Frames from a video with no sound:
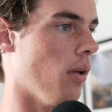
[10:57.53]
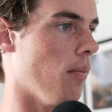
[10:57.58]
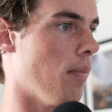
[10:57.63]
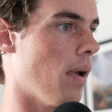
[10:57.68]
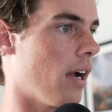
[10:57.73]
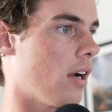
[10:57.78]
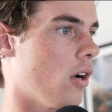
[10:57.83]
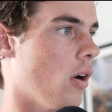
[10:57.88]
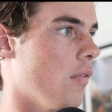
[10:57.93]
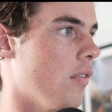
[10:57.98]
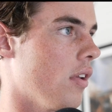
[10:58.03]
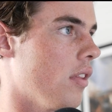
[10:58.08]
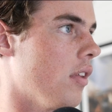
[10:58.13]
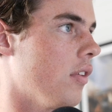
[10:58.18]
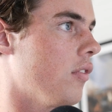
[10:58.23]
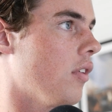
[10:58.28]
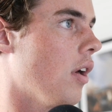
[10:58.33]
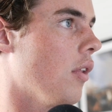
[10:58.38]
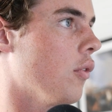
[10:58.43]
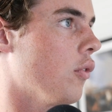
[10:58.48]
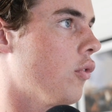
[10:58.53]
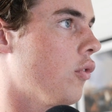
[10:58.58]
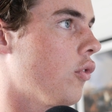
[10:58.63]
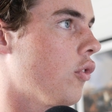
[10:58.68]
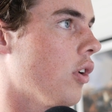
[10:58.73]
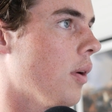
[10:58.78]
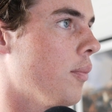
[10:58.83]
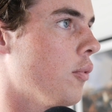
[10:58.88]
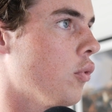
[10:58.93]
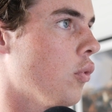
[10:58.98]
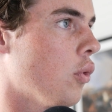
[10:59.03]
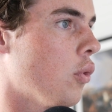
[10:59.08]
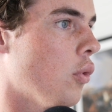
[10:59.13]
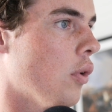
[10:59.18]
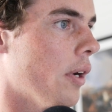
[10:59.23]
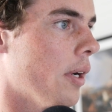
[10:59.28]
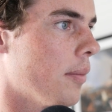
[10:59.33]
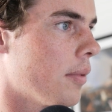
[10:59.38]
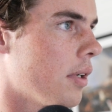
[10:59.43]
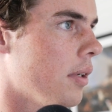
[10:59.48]
back over to this other script real
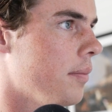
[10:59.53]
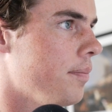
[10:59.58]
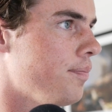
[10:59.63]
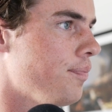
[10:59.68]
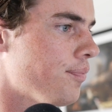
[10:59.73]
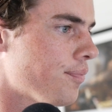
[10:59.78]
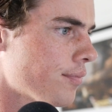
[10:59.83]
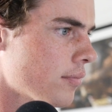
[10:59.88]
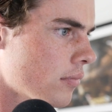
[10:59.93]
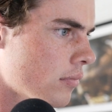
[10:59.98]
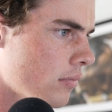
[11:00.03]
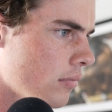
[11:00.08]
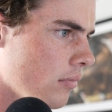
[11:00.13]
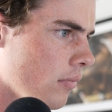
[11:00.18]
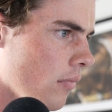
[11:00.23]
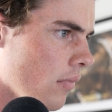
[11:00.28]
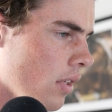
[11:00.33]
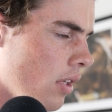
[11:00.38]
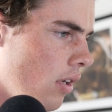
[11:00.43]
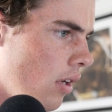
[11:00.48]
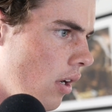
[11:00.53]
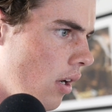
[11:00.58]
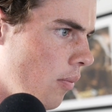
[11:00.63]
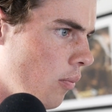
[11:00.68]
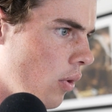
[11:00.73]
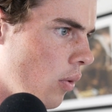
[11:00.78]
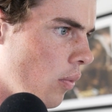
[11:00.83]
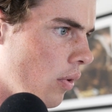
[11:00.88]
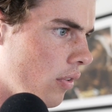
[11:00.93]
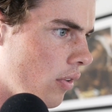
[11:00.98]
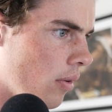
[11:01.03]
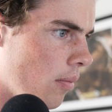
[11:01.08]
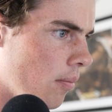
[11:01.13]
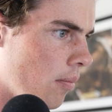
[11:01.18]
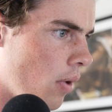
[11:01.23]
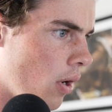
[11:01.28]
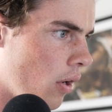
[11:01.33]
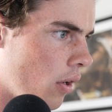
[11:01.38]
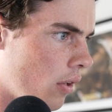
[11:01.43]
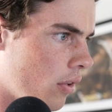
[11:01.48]
quick. What was it?
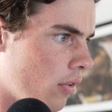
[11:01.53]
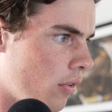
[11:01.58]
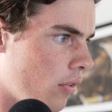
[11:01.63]
Mark.